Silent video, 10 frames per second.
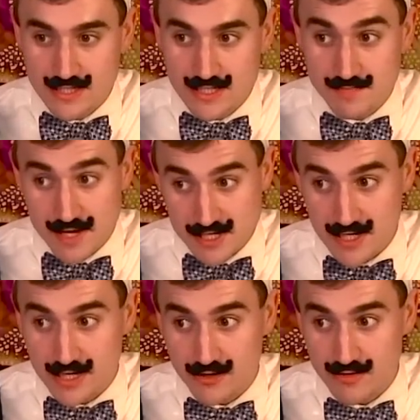
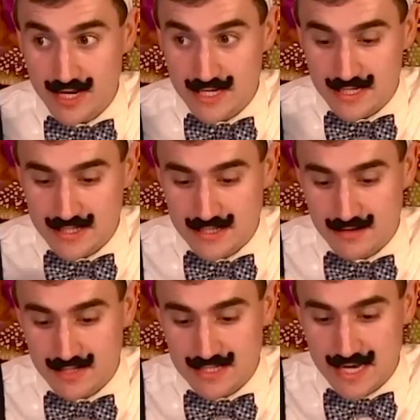special ingredient
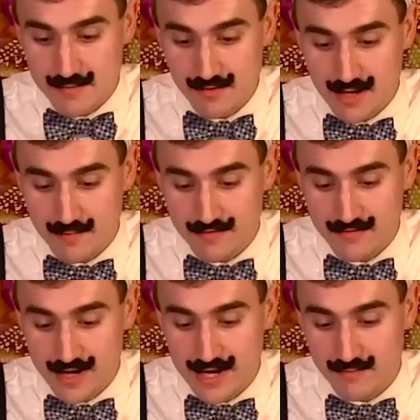on the table, I'm
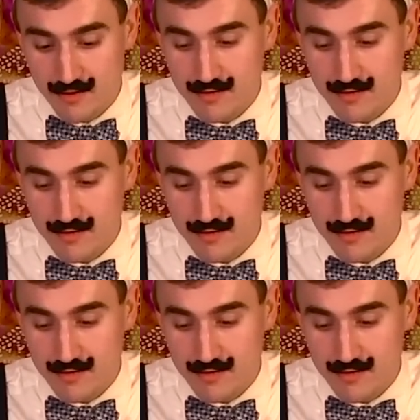afraid I'm